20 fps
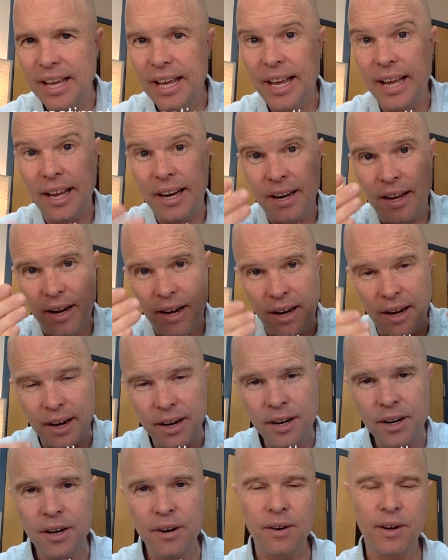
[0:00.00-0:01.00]
and
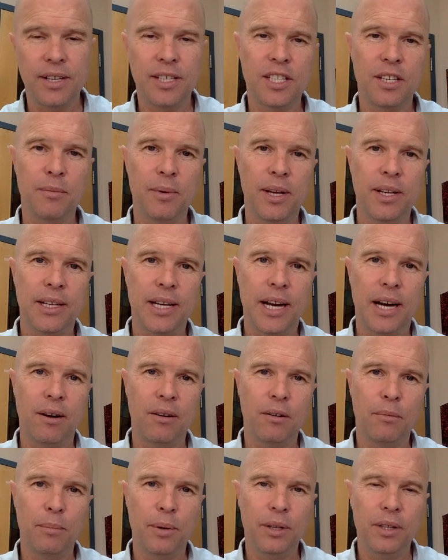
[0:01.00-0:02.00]
underestimate our
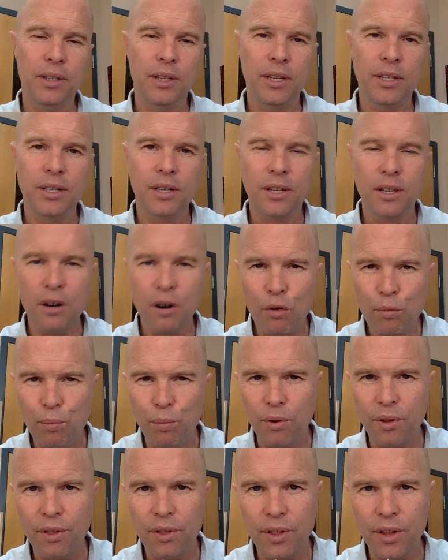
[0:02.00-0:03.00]
ability to cope
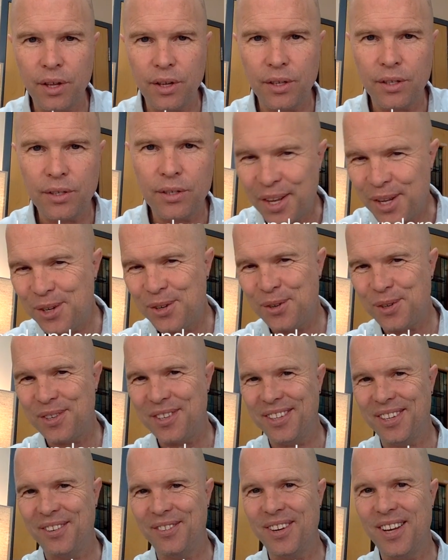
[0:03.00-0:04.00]
with things.
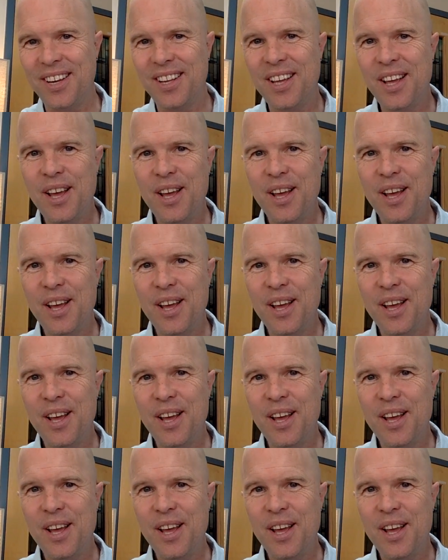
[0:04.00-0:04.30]
Interesting, right?